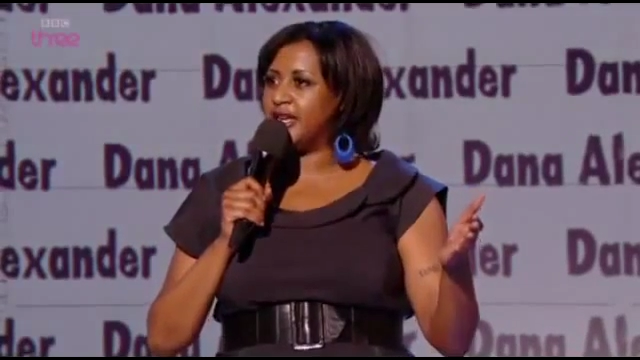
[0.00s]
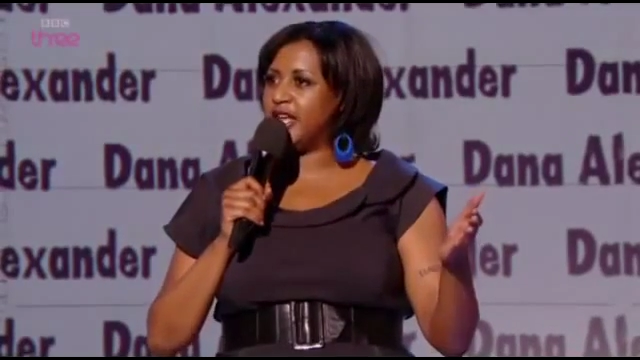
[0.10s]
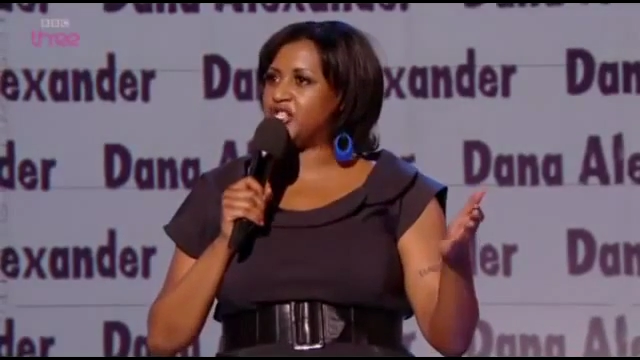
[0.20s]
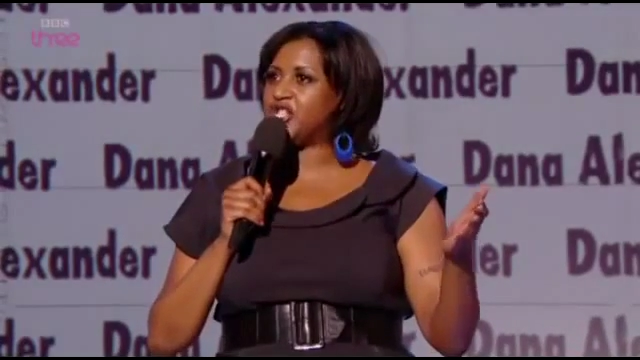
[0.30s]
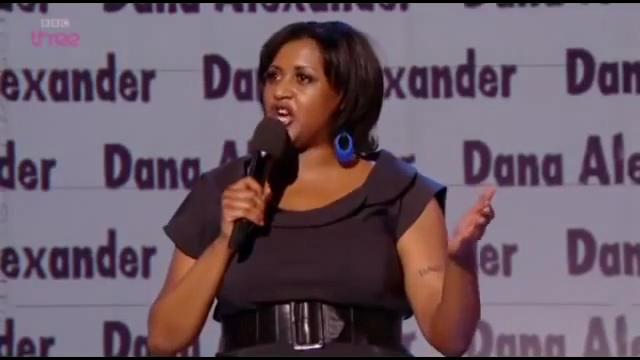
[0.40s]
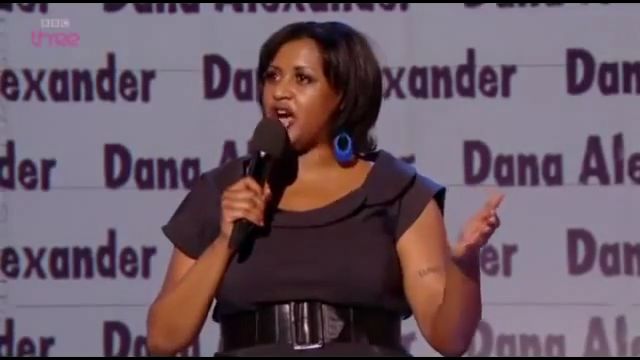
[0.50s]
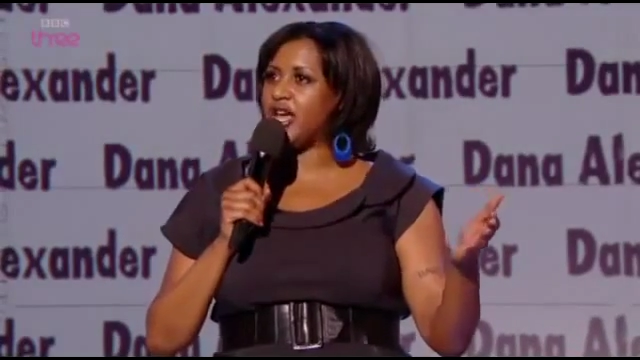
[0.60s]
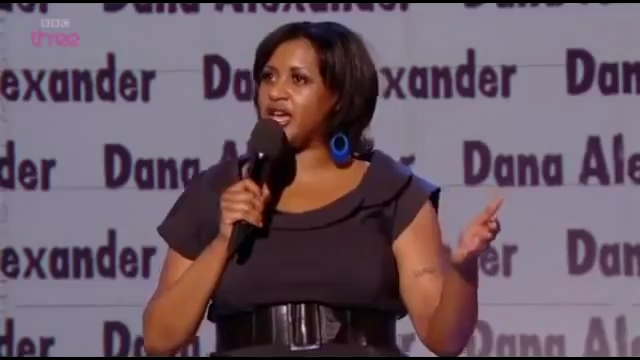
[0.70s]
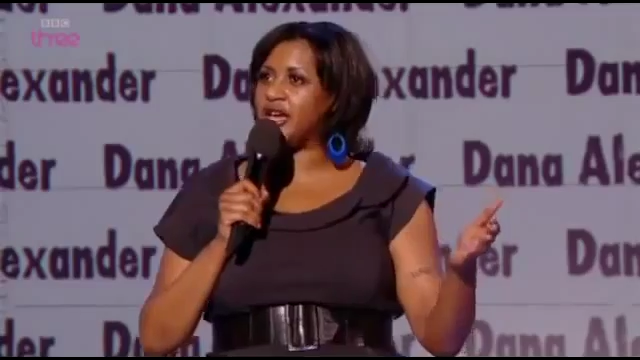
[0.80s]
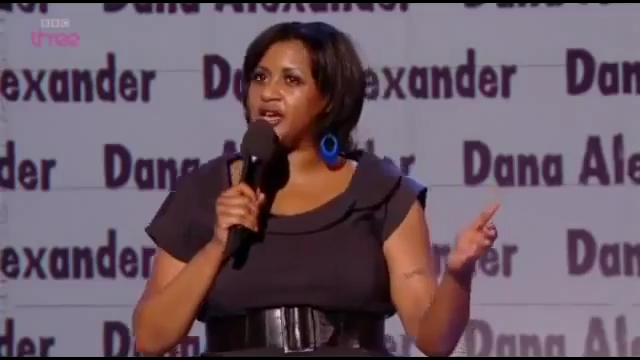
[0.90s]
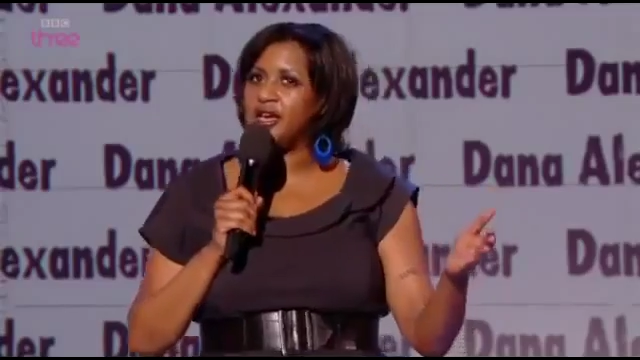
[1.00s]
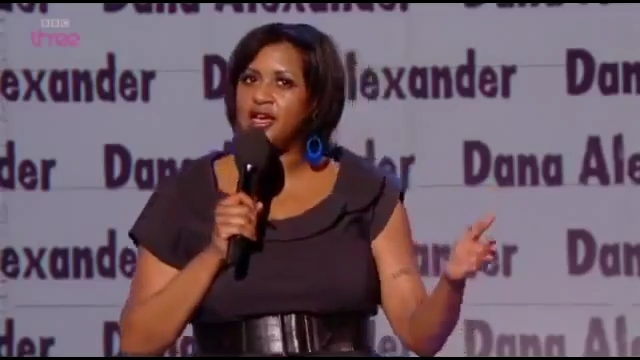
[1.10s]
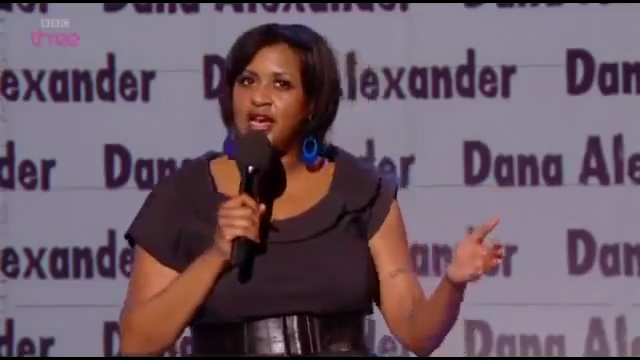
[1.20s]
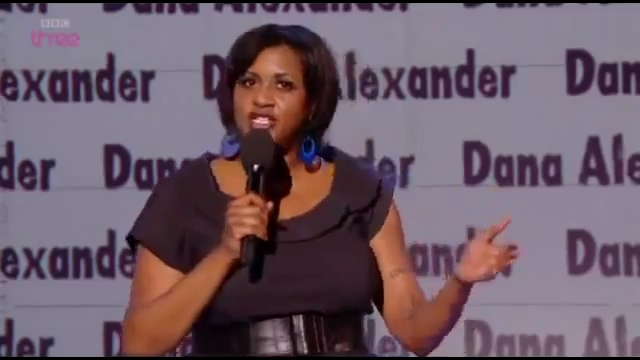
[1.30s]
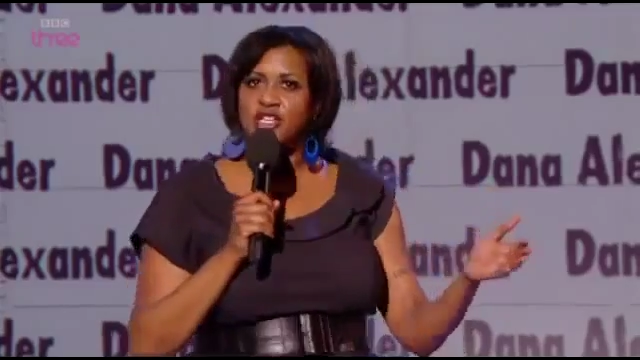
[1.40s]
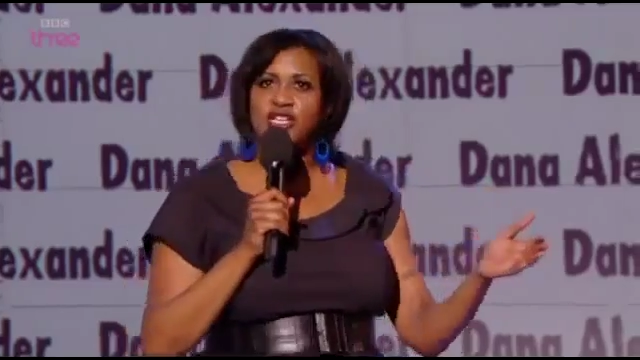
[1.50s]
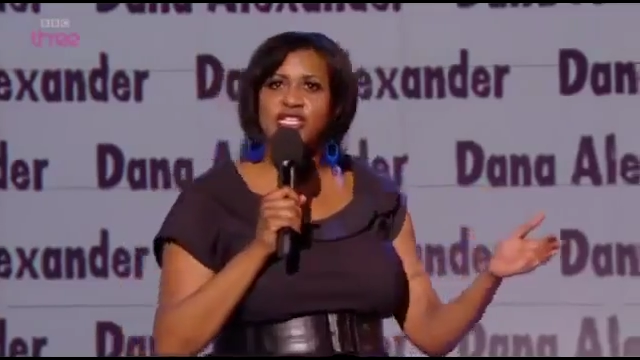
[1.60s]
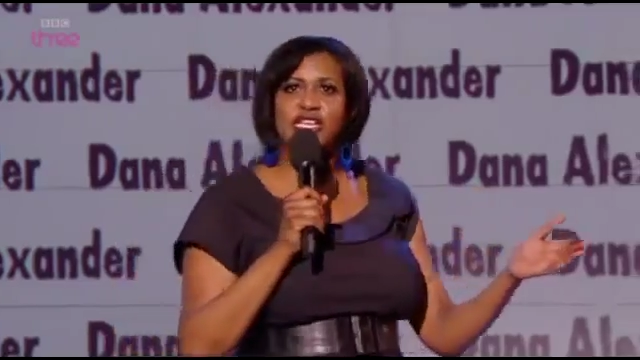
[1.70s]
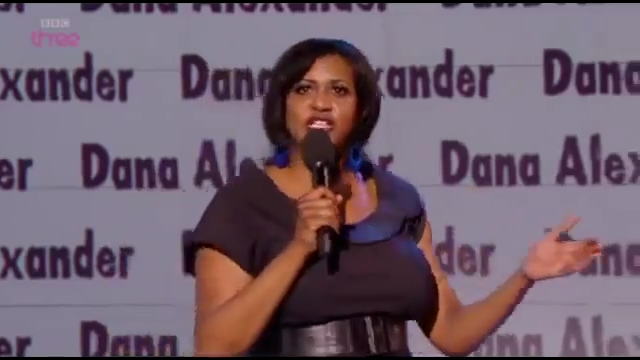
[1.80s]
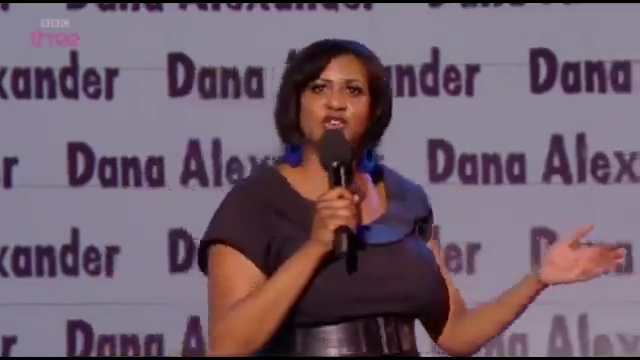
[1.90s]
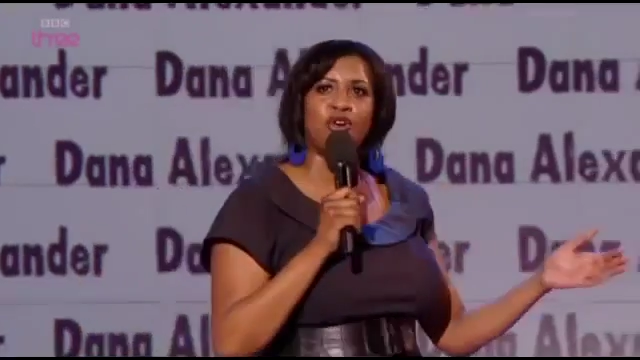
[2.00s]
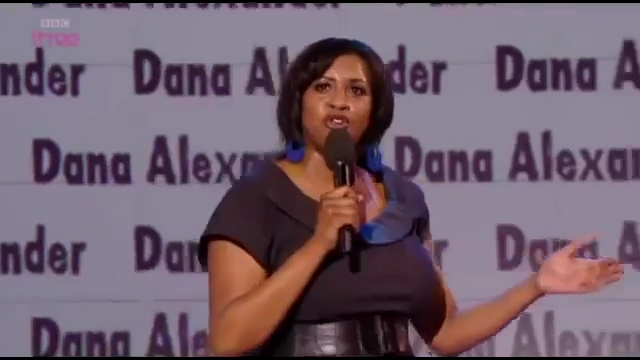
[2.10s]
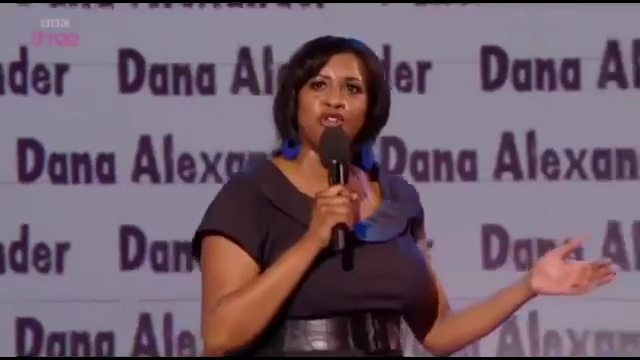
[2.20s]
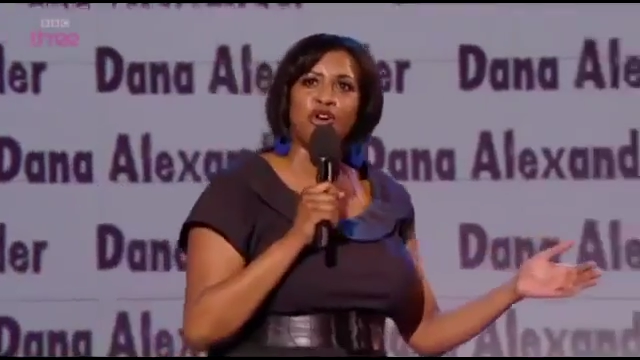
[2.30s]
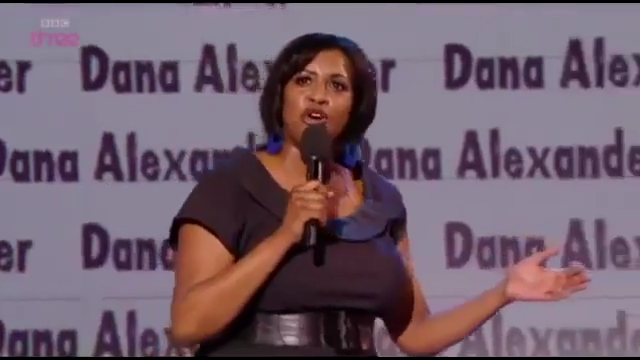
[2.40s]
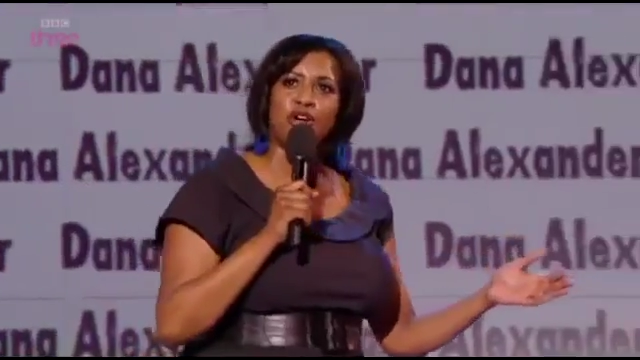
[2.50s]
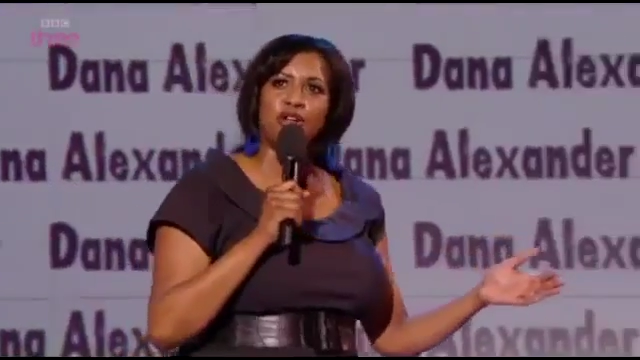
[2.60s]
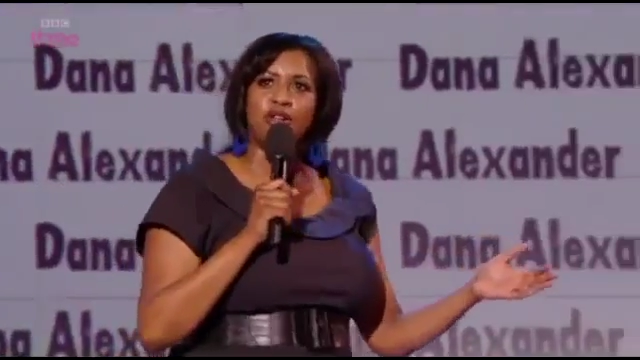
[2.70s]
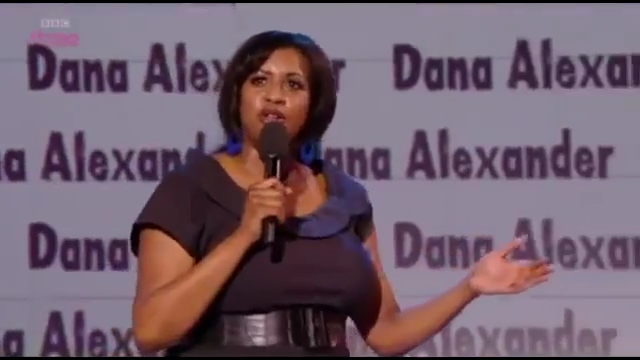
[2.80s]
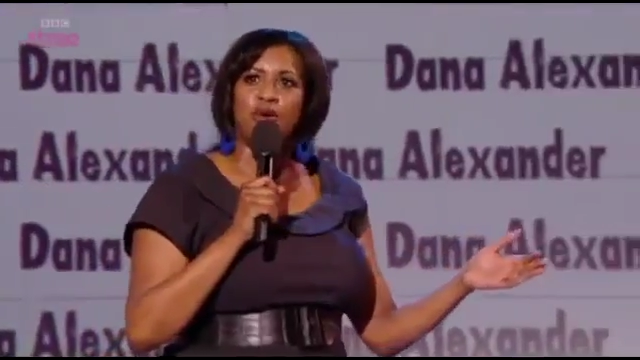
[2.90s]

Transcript: It's shocking. I saw a 6-year-old girl